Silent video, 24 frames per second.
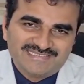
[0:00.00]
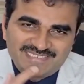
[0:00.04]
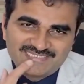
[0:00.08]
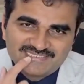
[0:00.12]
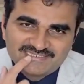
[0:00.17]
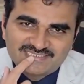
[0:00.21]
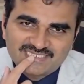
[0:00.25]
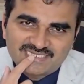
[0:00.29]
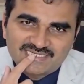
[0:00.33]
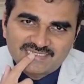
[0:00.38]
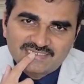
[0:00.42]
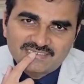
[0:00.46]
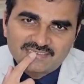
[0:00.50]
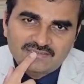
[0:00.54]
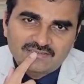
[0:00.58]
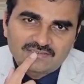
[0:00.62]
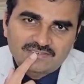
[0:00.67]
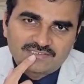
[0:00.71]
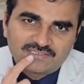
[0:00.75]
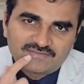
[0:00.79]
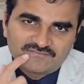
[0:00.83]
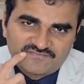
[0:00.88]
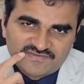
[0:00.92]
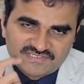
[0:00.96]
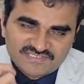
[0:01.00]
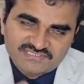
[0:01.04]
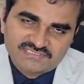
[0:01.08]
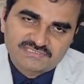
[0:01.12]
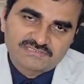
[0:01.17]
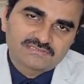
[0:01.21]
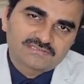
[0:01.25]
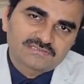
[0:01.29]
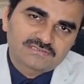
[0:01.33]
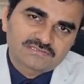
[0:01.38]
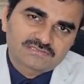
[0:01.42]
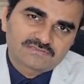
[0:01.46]
Dental
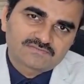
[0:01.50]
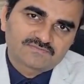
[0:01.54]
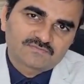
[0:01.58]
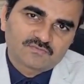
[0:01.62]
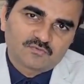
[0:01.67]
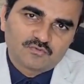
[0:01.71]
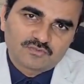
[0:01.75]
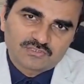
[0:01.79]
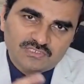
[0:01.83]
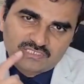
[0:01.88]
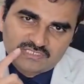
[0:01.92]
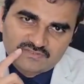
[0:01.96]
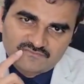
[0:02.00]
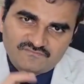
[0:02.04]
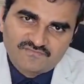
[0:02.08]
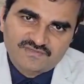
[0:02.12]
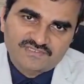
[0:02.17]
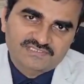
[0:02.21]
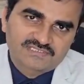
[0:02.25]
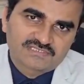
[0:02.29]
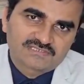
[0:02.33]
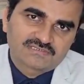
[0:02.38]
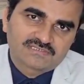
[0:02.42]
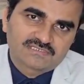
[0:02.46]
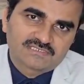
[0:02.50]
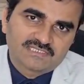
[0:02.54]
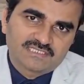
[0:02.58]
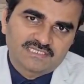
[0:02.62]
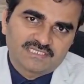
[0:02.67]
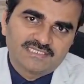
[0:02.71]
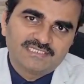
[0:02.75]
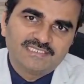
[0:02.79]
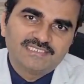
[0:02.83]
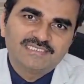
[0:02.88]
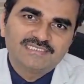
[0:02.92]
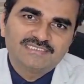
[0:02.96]
infections, oral infection,
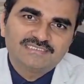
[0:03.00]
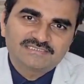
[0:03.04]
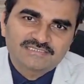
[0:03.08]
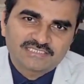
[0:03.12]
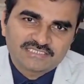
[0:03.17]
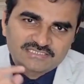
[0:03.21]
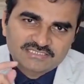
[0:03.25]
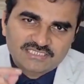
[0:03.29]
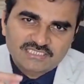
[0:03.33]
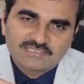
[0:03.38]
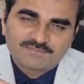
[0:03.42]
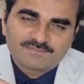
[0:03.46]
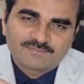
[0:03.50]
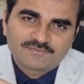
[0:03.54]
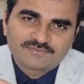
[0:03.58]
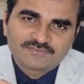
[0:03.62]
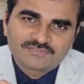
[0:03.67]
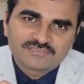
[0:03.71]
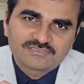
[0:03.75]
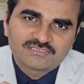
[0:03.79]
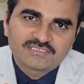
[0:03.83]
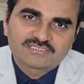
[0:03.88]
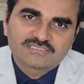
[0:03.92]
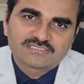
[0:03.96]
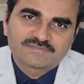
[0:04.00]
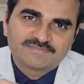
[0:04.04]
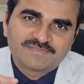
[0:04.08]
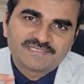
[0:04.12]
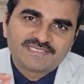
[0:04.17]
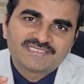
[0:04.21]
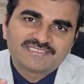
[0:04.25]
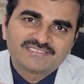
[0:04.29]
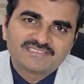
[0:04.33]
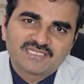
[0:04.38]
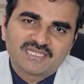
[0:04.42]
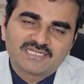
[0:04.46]
any surgical procedures
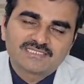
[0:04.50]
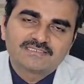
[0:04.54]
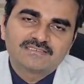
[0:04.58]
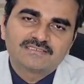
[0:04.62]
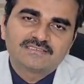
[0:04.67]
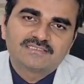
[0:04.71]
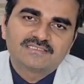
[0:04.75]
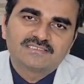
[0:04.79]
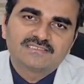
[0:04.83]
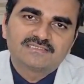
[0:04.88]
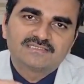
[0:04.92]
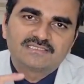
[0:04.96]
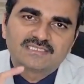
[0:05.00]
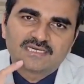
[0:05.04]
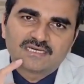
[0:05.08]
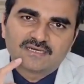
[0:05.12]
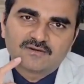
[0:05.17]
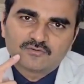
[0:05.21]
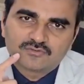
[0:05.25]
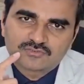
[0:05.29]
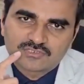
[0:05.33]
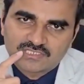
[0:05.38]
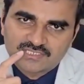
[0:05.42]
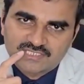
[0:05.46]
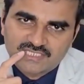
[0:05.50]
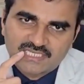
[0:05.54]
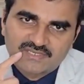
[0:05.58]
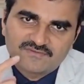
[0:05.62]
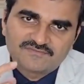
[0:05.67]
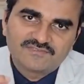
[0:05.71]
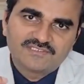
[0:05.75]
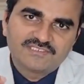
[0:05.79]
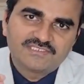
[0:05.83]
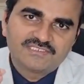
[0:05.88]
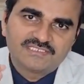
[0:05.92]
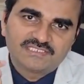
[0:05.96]
being done in the oral
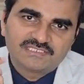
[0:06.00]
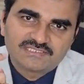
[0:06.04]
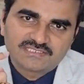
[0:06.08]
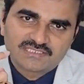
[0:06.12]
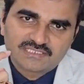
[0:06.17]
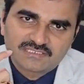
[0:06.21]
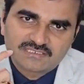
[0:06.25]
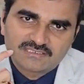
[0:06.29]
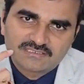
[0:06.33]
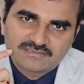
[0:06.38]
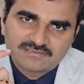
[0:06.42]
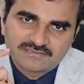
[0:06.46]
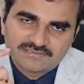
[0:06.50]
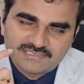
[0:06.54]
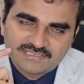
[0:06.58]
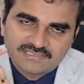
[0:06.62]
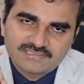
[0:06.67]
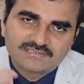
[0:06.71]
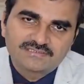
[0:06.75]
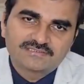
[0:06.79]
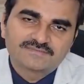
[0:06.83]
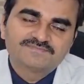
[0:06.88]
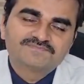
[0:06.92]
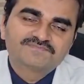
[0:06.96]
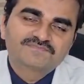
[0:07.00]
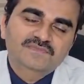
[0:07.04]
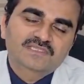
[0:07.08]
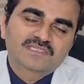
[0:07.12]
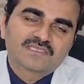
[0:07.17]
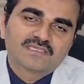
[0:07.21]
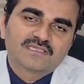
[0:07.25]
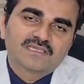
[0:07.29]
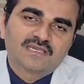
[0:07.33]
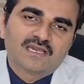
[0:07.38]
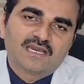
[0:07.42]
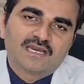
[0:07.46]
cavity, dental,
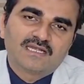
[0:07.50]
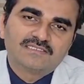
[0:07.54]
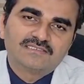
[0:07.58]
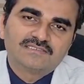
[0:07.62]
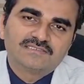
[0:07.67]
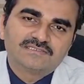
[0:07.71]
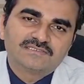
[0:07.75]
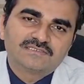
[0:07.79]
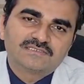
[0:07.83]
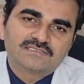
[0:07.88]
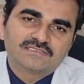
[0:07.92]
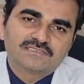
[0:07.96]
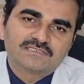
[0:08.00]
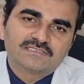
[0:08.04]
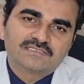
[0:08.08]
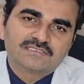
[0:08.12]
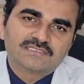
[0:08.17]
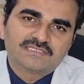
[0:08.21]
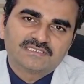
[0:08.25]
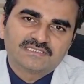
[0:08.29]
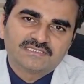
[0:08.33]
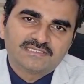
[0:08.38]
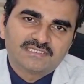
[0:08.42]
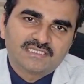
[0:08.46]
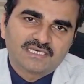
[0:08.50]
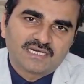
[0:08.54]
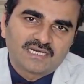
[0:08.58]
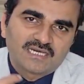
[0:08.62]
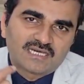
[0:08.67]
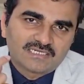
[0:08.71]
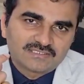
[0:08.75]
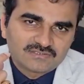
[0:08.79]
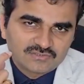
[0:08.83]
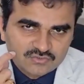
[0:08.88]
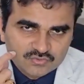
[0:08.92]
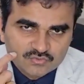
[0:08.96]
and in
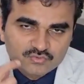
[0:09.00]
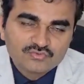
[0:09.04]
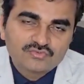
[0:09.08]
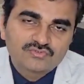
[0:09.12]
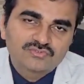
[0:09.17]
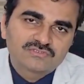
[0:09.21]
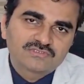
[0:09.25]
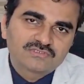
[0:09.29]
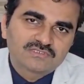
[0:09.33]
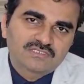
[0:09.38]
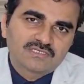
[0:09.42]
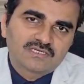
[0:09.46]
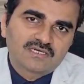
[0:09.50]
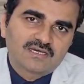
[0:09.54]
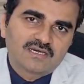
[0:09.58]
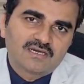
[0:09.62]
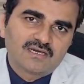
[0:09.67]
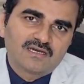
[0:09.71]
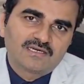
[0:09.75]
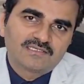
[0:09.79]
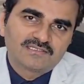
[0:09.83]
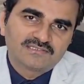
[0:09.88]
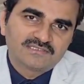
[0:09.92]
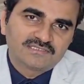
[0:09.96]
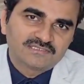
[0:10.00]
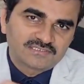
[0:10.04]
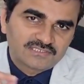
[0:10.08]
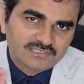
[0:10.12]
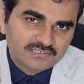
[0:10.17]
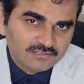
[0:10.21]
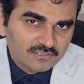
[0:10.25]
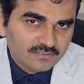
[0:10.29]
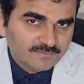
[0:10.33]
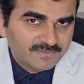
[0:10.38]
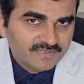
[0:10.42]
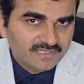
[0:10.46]
the tooth or in the
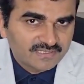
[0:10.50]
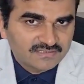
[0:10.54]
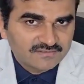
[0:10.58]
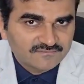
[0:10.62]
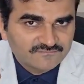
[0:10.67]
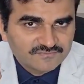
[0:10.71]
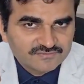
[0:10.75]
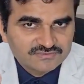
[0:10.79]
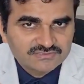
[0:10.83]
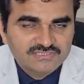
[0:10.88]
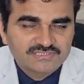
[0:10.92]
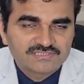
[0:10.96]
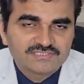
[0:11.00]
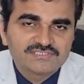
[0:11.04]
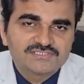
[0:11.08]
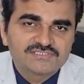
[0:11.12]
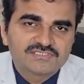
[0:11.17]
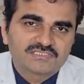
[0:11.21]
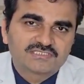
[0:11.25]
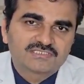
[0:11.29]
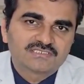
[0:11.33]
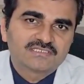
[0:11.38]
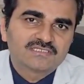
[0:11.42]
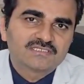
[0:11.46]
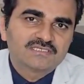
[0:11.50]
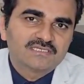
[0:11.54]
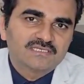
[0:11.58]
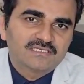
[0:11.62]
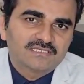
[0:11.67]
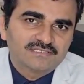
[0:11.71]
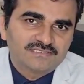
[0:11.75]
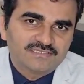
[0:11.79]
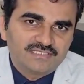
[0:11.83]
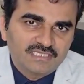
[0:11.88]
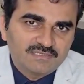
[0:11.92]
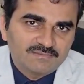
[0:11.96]
pterygoparietal region,
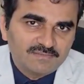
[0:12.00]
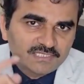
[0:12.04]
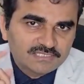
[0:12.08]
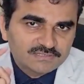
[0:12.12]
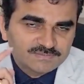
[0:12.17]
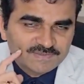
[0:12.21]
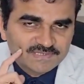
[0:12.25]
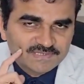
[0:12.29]
they may